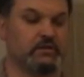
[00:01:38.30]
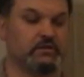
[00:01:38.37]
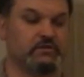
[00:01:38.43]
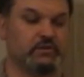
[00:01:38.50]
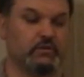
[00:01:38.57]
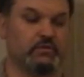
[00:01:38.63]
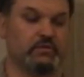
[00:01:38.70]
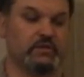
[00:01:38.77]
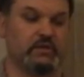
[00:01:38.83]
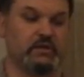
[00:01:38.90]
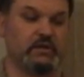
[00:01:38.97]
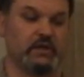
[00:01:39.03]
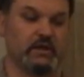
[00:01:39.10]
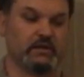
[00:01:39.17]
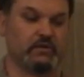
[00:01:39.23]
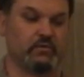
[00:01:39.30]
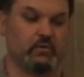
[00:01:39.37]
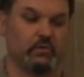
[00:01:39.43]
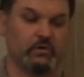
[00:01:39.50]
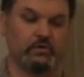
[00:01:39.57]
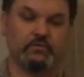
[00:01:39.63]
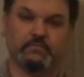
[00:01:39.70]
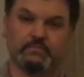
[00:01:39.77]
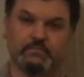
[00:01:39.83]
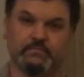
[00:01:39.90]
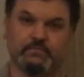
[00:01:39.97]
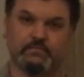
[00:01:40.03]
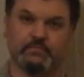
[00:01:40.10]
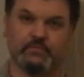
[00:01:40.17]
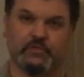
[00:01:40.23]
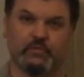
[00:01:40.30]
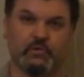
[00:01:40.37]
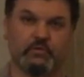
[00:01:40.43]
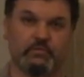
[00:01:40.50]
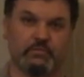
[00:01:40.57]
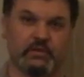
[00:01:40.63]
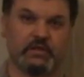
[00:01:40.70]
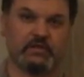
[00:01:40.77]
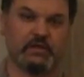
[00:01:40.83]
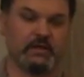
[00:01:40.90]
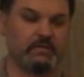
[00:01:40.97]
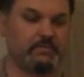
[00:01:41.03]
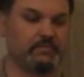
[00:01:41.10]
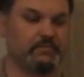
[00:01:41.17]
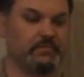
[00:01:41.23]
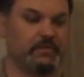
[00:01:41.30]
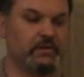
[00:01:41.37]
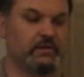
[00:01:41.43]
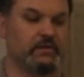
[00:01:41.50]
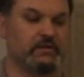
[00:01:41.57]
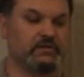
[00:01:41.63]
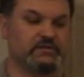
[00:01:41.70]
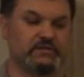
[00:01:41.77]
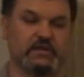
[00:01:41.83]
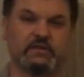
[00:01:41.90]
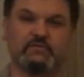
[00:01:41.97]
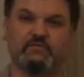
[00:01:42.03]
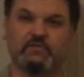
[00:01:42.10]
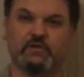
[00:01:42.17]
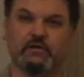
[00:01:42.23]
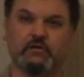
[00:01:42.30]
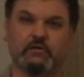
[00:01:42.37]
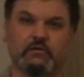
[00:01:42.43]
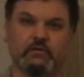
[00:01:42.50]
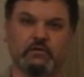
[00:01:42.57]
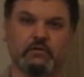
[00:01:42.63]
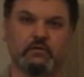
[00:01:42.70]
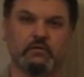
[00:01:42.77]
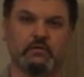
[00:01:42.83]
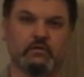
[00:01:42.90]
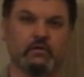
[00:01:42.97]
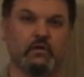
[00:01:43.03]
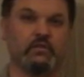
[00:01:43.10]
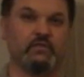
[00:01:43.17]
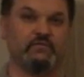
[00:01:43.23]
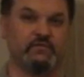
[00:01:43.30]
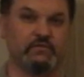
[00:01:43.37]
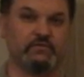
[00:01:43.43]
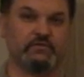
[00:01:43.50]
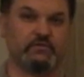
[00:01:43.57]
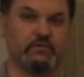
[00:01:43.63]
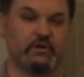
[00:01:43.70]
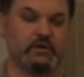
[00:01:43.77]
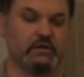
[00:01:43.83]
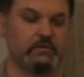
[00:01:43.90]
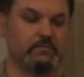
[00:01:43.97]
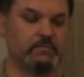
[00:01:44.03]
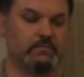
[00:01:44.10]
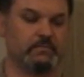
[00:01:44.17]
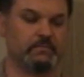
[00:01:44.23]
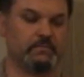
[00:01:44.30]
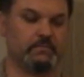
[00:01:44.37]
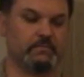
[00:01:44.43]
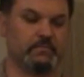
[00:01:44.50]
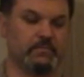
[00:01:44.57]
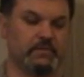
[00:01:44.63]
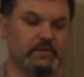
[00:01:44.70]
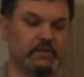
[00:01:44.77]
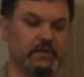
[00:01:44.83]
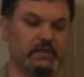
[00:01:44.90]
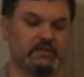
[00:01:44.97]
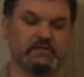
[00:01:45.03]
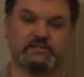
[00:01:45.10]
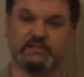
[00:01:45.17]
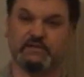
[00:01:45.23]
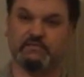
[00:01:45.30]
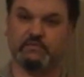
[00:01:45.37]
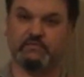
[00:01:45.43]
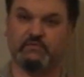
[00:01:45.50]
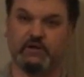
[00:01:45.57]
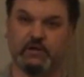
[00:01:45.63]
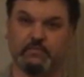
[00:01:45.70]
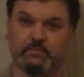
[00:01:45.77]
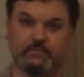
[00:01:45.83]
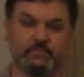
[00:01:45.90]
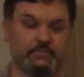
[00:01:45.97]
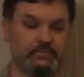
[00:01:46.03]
So with the E9 chord, the way we play that, second finger on the 5th string at the 7th fret,